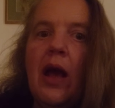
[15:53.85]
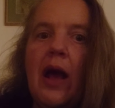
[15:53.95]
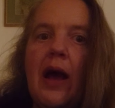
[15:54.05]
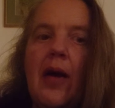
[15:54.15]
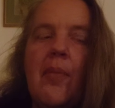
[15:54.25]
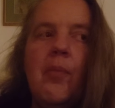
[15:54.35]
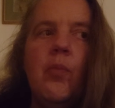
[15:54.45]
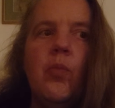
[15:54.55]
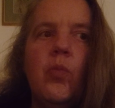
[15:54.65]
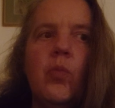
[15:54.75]

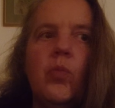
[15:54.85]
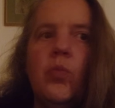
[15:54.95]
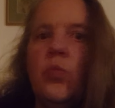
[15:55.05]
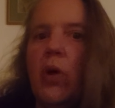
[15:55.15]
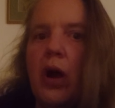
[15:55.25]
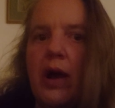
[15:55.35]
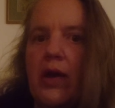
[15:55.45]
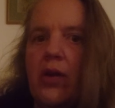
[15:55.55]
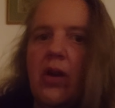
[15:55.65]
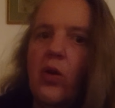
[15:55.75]
I
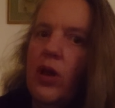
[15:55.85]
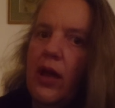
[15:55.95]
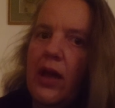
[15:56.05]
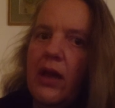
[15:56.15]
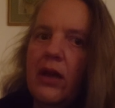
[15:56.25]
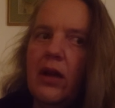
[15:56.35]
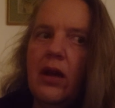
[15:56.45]
don't know, like